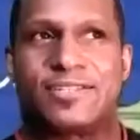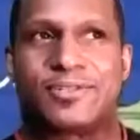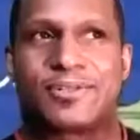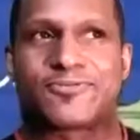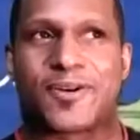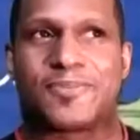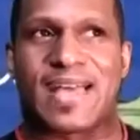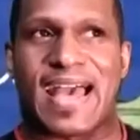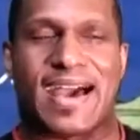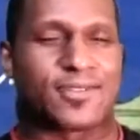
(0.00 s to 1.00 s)
knew it from
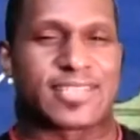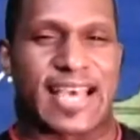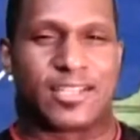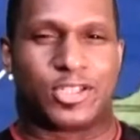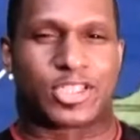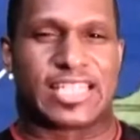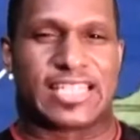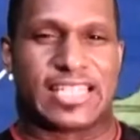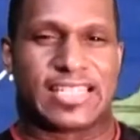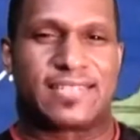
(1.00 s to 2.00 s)
the outside looking
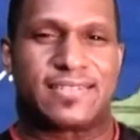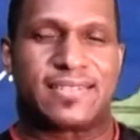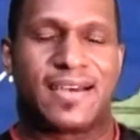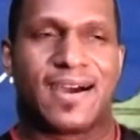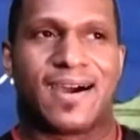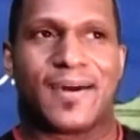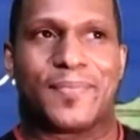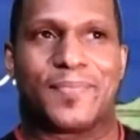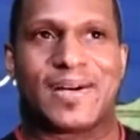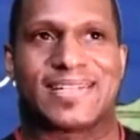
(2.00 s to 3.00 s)
in,
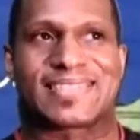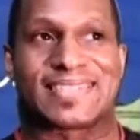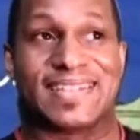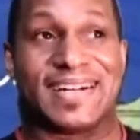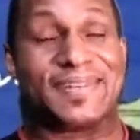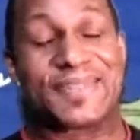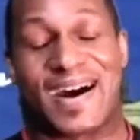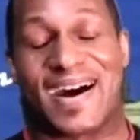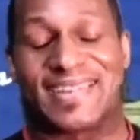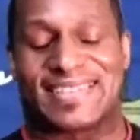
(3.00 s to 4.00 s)
but
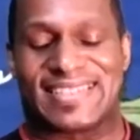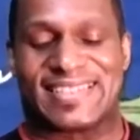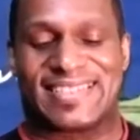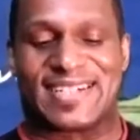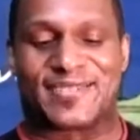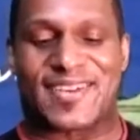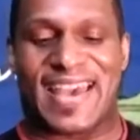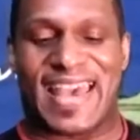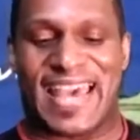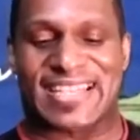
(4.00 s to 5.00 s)
oddly enough,
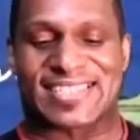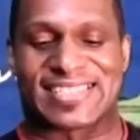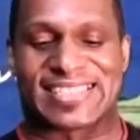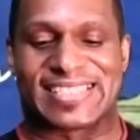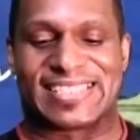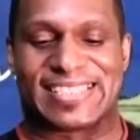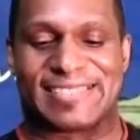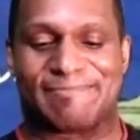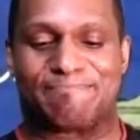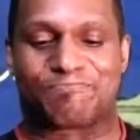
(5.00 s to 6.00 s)
actually,
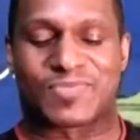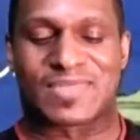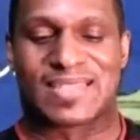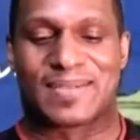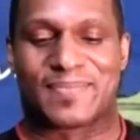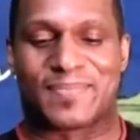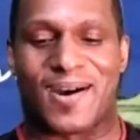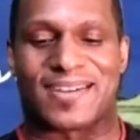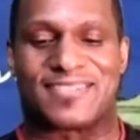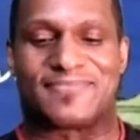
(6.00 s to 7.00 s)

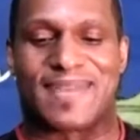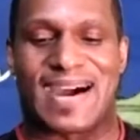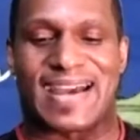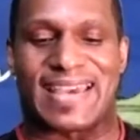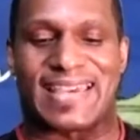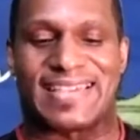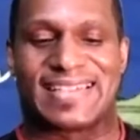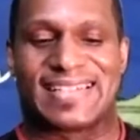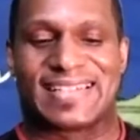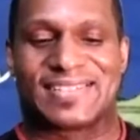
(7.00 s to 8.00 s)
part of my
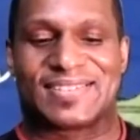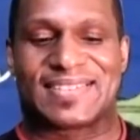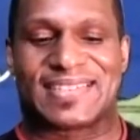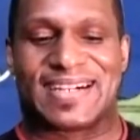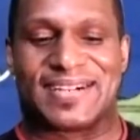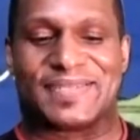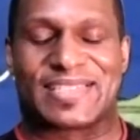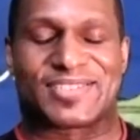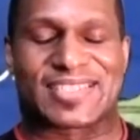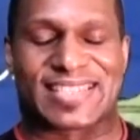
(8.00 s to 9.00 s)

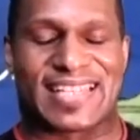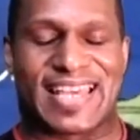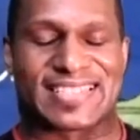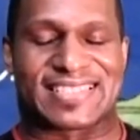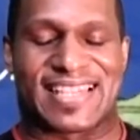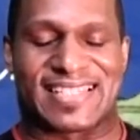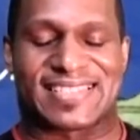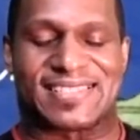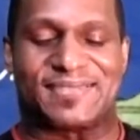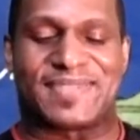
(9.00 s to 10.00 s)
interest in
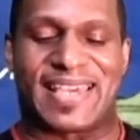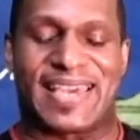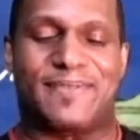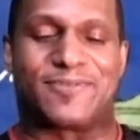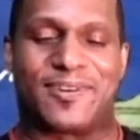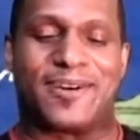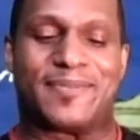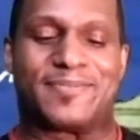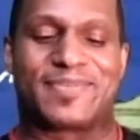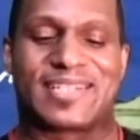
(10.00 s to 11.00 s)
education came
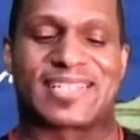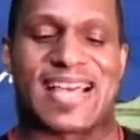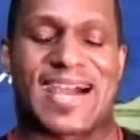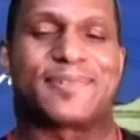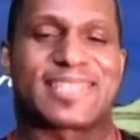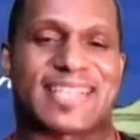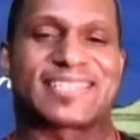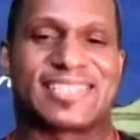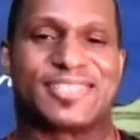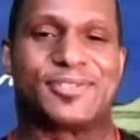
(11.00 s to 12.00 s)
from because I was
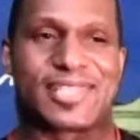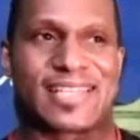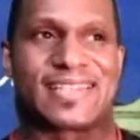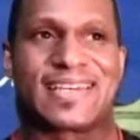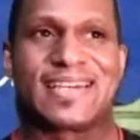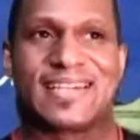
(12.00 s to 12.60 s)
actually using